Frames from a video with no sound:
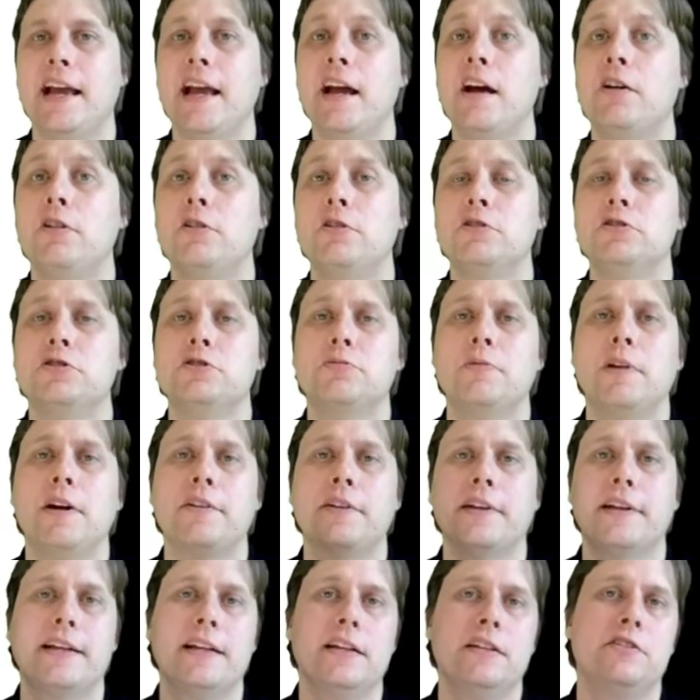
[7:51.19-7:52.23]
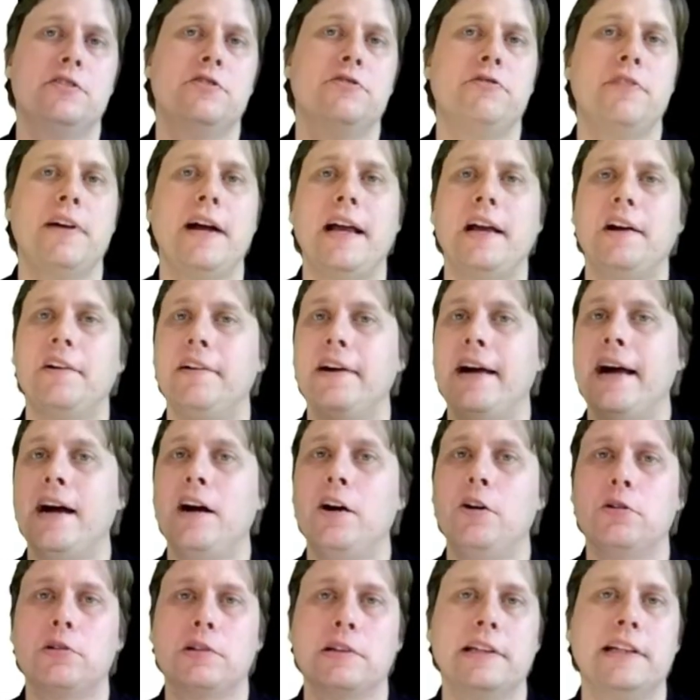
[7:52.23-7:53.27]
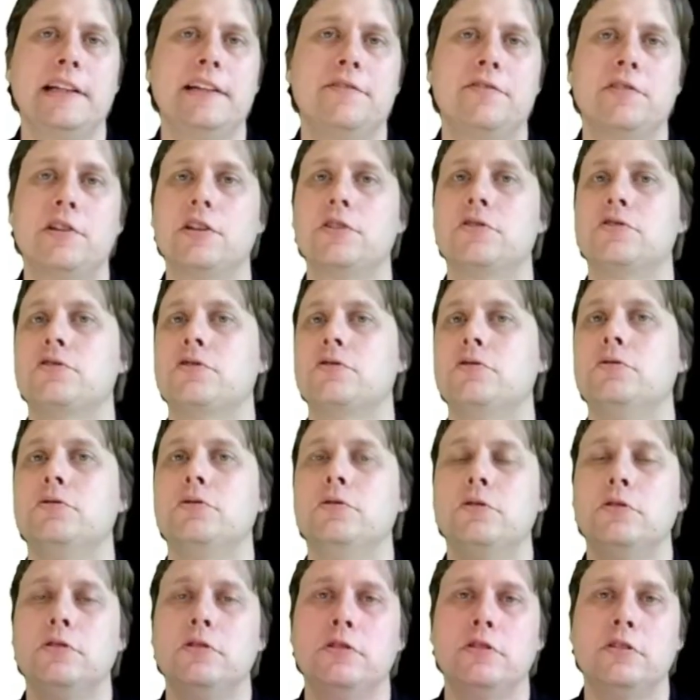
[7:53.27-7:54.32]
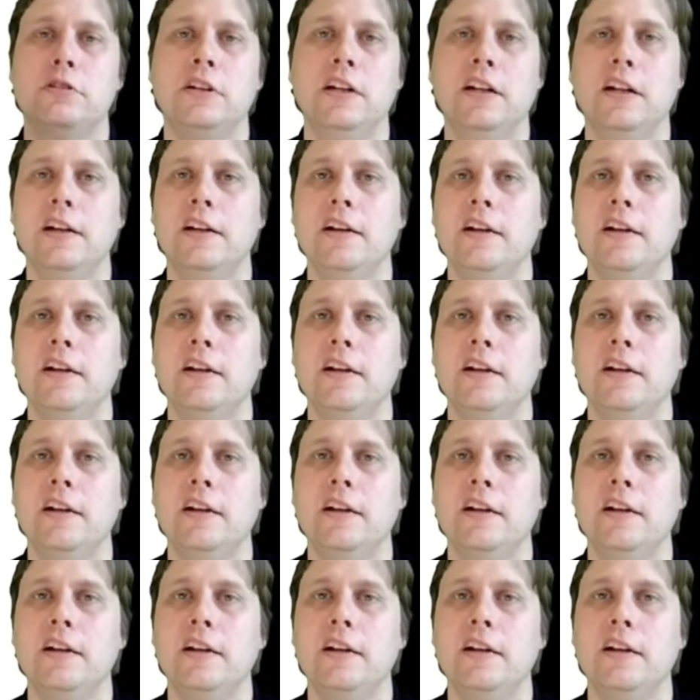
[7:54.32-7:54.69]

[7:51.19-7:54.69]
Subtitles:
else while the kids file out, leave the school,